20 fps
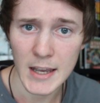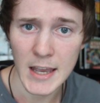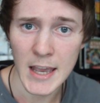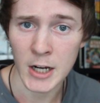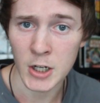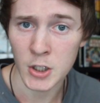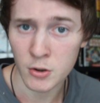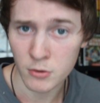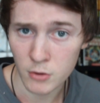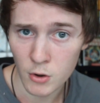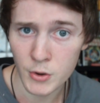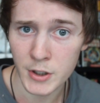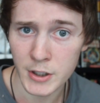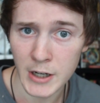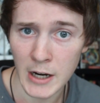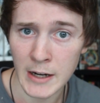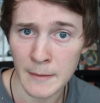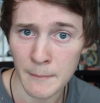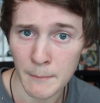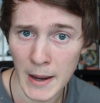
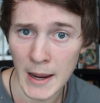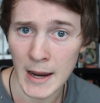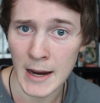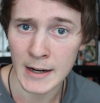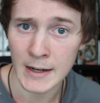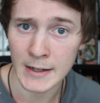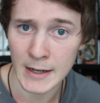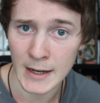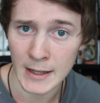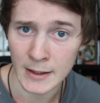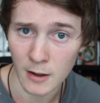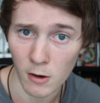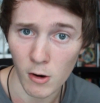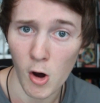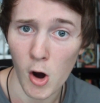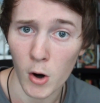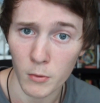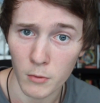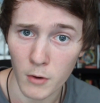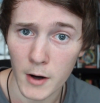excruciating pain in the
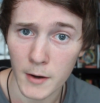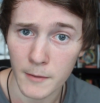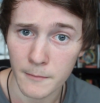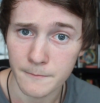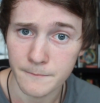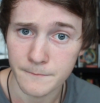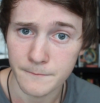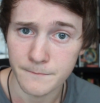long run.